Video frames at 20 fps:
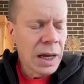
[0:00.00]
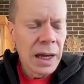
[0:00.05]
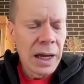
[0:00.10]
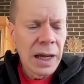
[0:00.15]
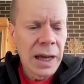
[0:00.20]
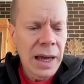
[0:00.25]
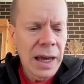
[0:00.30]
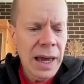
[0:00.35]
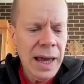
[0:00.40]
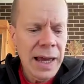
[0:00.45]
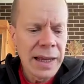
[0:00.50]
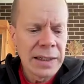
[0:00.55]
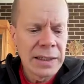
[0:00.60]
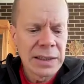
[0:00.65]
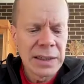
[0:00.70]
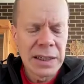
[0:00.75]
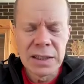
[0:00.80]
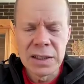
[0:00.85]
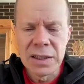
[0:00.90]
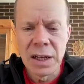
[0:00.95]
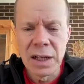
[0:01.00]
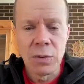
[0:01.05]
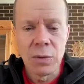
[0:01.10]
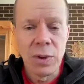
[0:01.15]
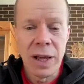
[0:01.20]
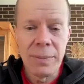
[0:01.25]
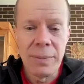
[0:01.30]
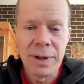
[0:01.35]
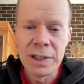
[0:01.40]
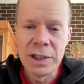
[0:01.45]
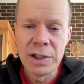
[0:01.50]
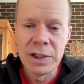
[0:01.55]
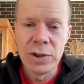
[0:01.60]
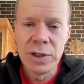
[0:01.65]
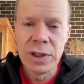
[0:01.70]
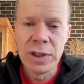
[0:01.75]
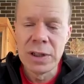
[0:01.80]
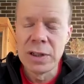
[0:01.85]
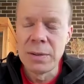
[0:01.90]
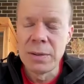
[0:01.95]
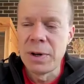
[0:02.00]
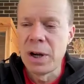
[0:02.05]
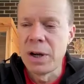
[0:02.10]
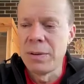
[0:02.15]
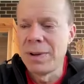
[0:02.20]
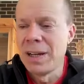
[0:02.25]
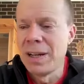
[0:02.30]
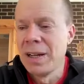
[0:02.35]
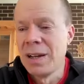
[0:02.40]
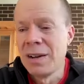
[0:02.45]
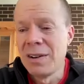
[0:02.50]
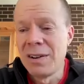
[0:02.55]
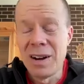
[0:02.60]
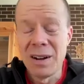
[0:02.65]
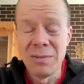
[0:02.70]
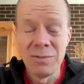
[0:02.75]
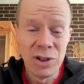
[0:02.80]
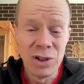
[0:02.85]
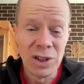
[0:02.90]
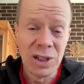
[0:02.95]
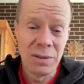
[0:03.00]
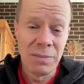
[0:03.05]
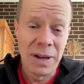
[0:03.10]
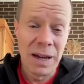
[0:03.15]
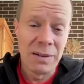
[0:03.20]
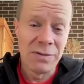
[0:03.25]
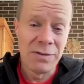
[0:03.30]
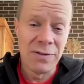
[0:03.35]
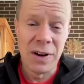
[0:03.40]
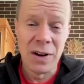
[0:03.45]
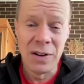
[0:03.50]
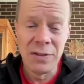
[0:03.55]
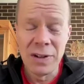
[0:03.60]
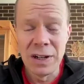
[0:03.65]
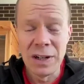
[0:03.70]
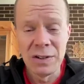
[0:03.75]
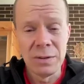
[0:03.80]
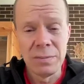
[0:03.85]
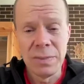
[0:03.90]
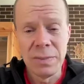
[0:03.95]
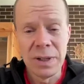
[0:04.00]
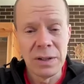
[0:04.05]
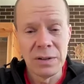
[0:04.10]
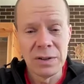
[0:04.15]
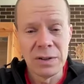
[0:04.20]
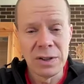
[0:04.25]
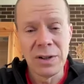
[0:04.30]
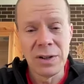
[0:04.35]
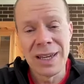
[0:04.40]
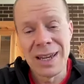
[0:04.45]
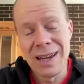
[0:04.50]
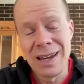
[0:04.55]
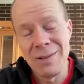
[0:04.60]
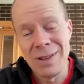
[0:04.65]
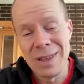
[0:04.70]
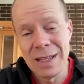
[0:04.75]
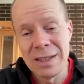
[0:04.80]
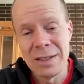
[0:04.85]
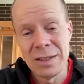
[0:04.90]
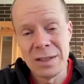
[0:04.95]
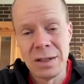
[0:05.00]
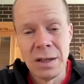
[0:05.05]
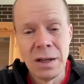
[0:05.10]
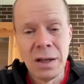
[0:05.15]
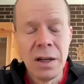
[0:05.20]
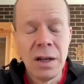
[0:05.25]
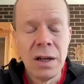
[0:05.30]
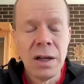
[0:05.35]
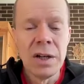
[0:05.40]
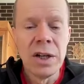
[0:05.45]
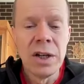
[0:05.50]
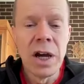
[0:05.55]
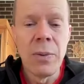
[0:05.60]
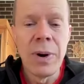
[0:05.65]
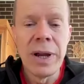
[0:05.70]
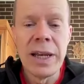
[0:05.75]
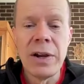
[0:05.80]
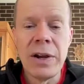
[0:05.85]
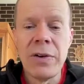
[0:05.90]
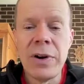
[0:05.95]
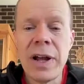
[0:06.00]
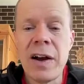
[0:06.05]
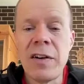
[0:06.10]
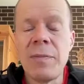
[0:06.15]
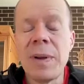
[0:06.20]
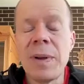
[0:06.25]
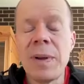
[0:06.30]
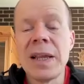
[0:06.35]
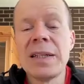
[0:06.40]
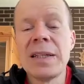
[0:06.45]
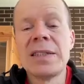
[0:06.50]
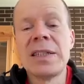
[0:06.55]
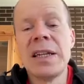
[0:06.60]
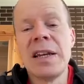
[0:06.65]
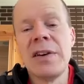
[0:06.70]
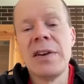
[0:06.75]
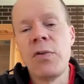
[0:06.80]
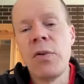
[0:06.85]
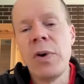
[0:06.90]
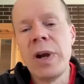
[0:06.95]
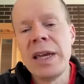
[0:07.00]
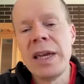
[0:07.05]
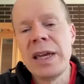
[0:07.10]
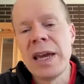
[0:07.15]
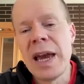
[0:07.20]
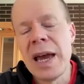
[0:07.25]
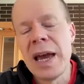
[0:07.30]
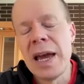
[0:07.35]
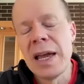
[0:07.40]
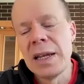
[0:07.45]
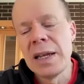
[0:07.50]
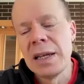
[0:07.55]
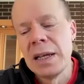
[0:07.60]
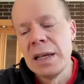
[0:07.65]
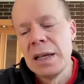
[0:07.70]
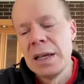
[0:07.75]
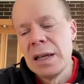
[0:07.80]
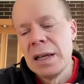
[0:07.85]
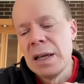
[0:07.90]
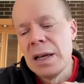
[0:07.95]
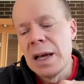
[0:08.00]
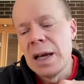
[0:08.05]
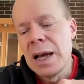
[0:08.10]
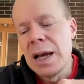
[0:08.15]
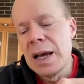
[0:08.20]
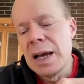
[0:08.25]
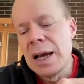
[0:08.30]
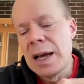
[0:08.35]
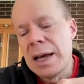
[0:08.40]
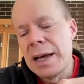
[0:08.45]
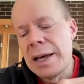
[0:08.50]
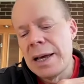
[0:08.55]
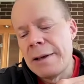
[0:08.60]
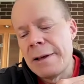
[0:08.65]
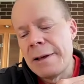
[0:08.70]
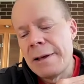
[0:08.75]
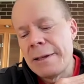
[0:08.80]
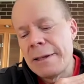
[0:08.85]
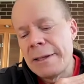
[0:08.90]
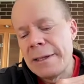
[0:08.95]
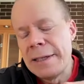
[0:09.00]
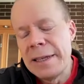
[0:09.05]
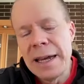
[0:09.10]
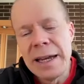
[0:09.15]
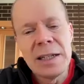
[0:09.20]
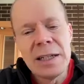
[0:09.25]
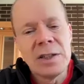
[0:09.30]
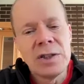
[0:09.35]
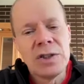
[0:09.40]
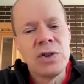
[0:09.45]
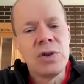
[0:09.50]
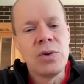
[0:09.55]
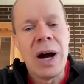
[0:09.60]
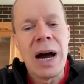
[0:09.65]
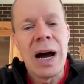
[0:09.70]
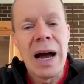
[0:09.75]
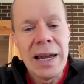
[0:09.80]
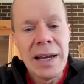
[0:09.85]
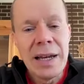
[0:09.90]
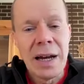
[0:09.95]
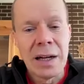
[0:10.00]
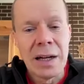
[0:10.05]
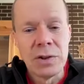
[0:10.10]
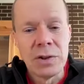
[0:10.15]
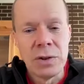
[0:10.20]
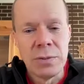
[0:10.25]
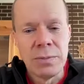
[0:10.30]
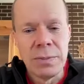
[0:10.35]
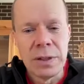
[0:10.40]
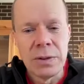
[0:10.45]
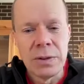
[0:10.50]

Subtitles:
And it's like, well, how much are you drinking at the moment? Oh, I'm drinking about 500 mils. Okay, well, that's nowhere near enough. But let's see if we can get it to 800